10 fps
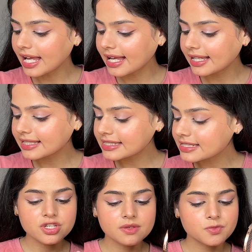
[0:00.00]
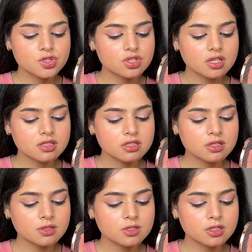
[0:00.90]
and just
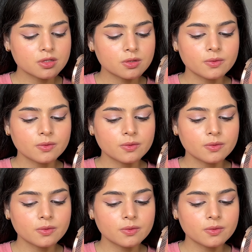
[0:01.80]
going to